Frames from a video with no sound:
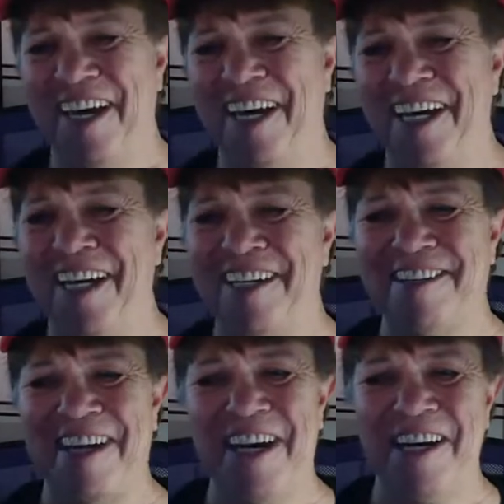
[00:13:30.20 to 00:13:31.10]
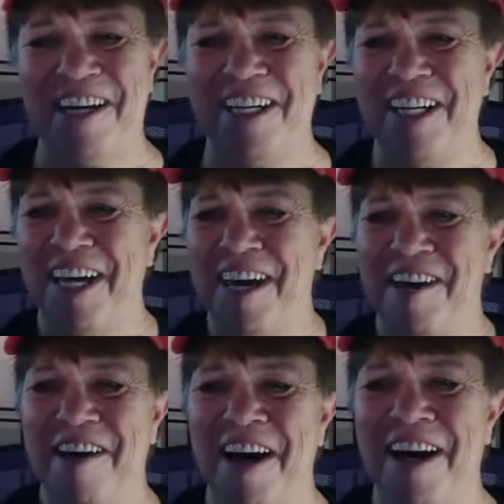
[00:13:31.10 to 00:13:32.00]
And I'll tell you,
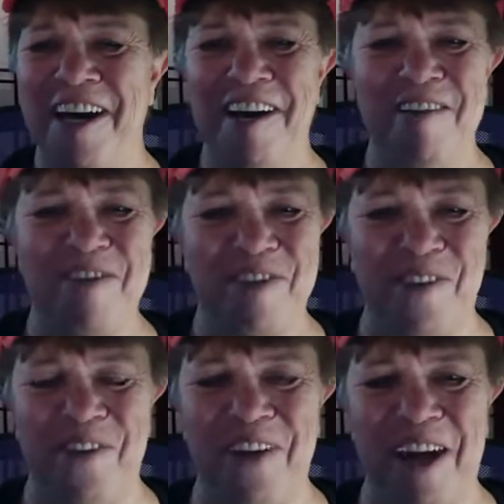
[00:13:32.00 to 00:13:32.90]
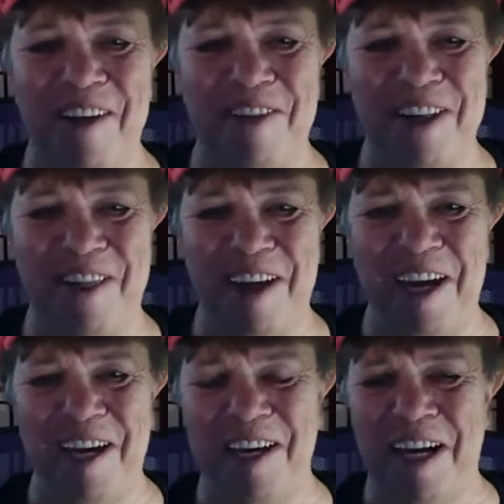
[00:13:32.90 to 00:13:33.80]
I have sold
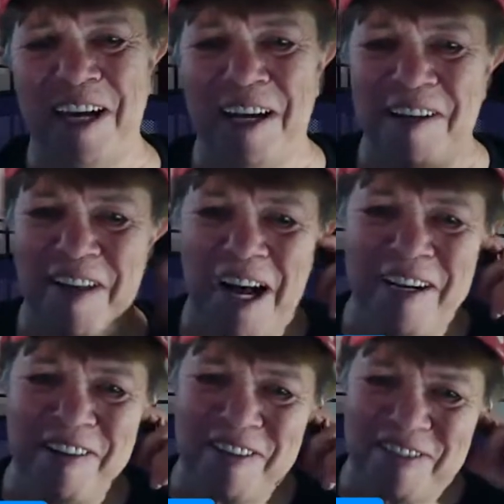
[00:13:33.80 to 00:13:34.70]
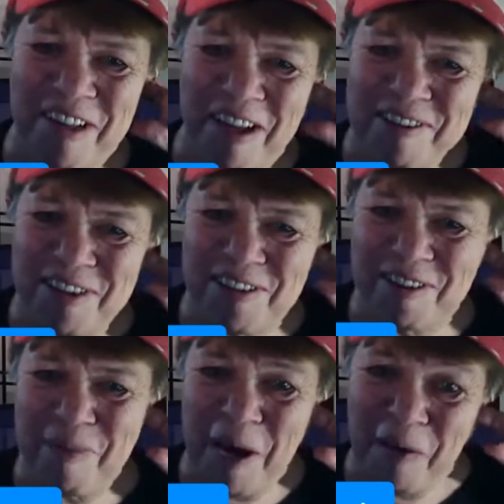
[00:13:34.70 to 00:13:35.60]
everything under the sun, just
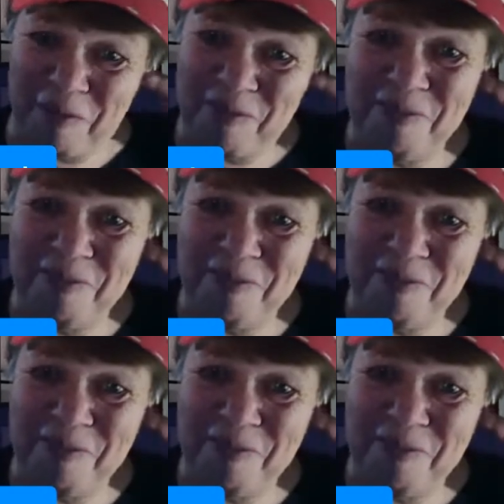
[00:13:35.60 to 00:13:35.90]
about.